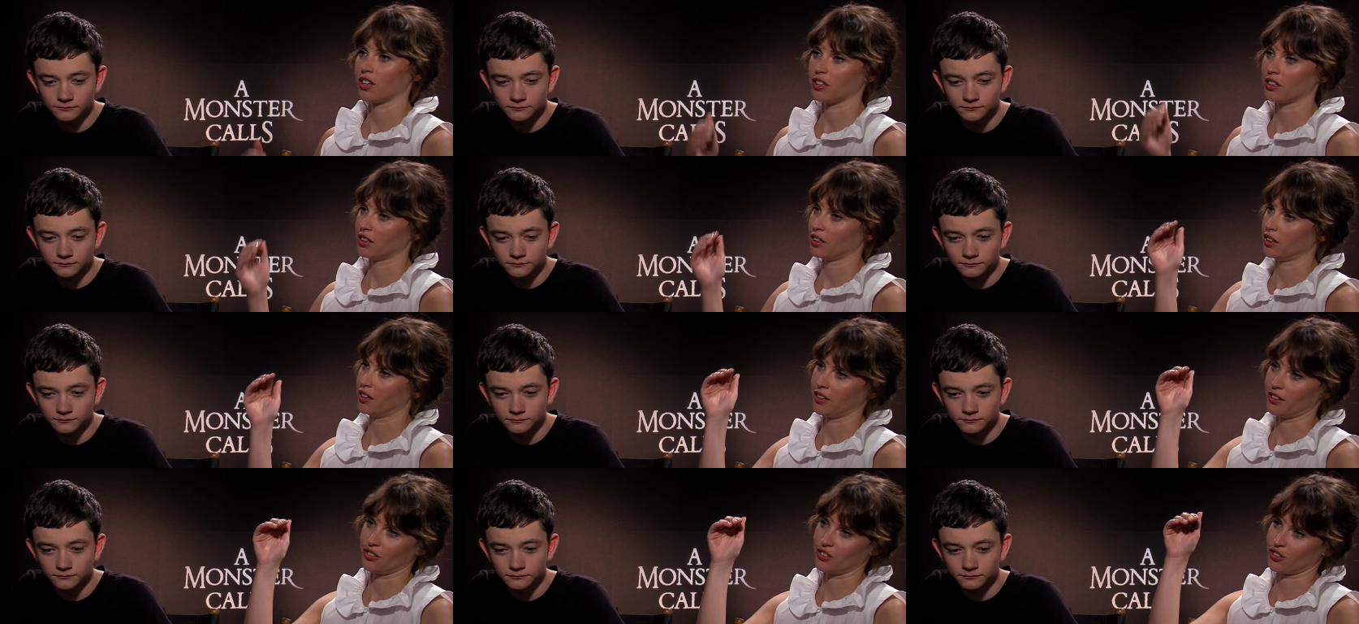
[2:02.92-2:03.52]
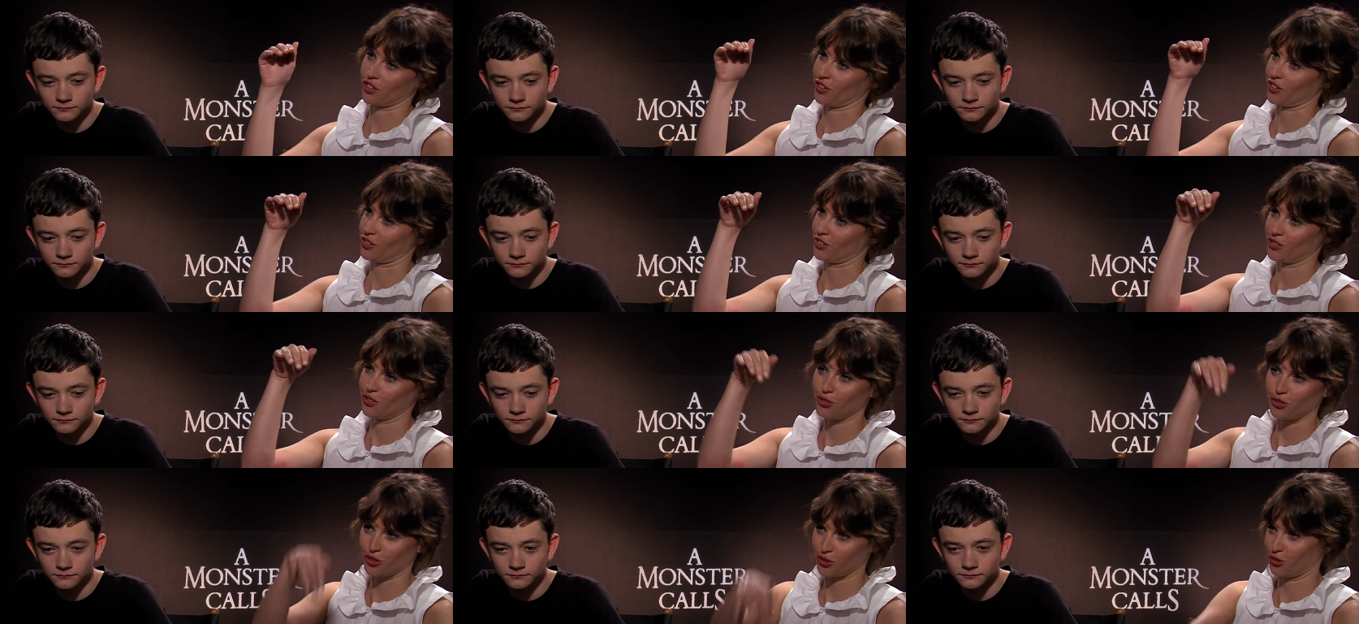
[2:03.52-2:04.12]
Speaker 1: suddenly it
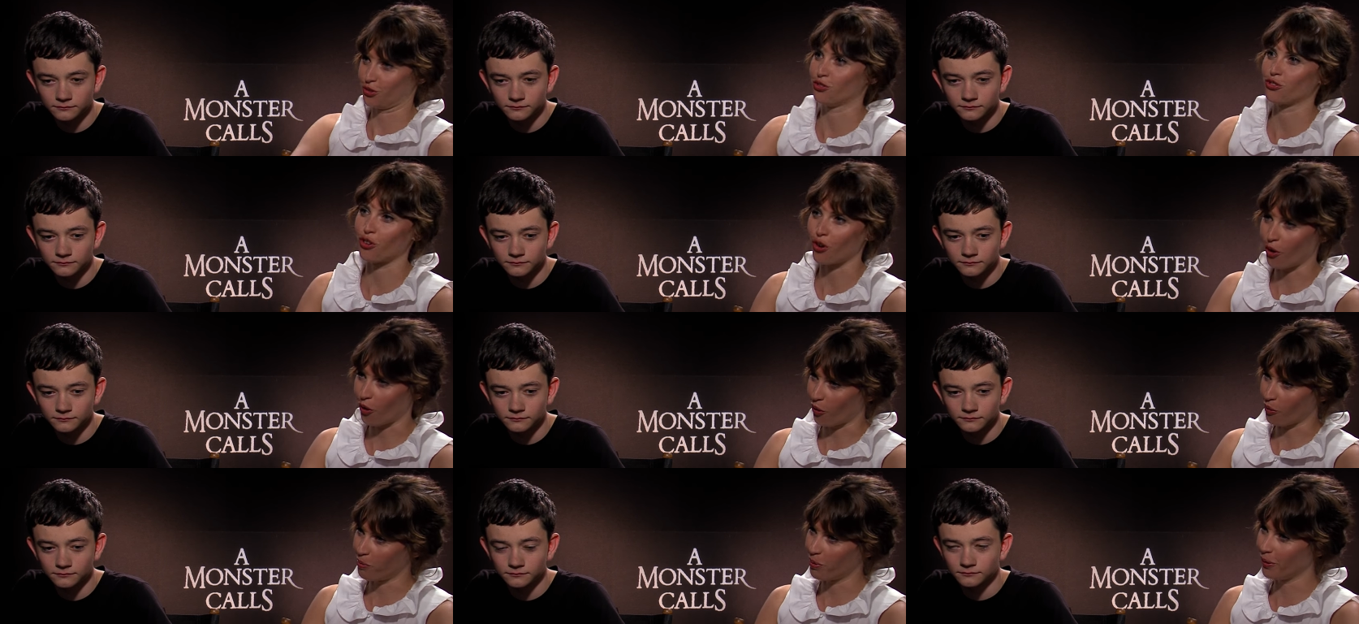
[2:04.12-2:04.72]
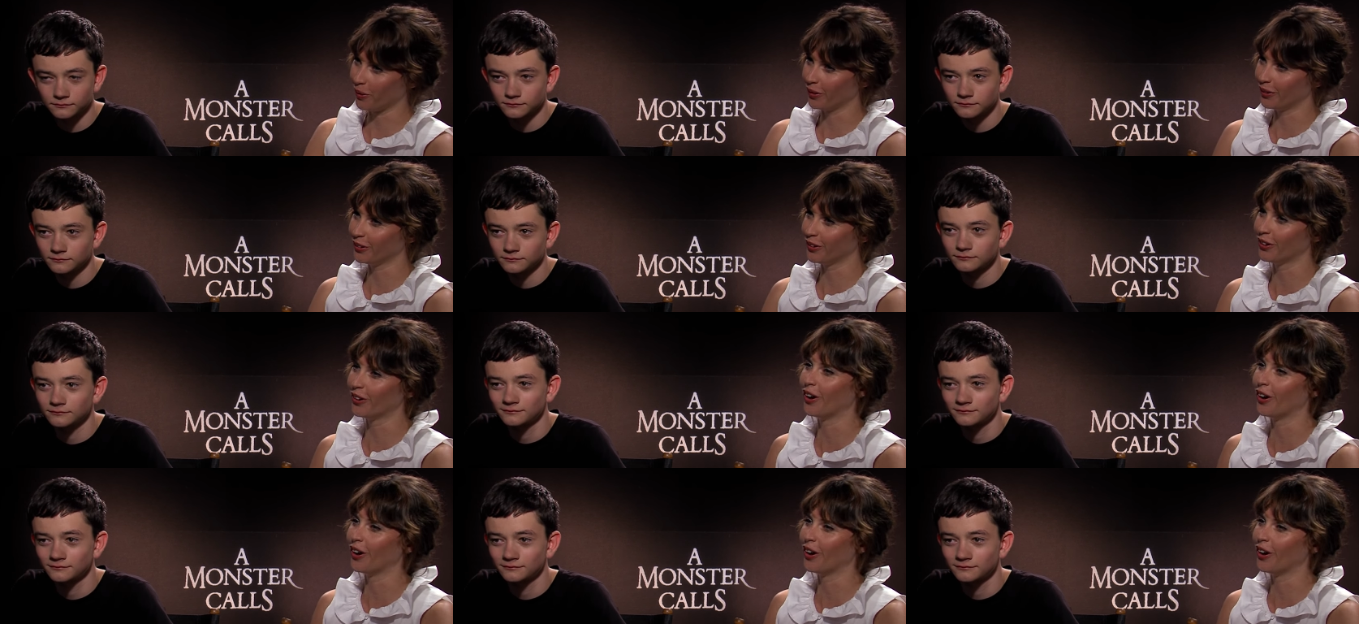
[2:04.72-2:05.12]
just you just drop and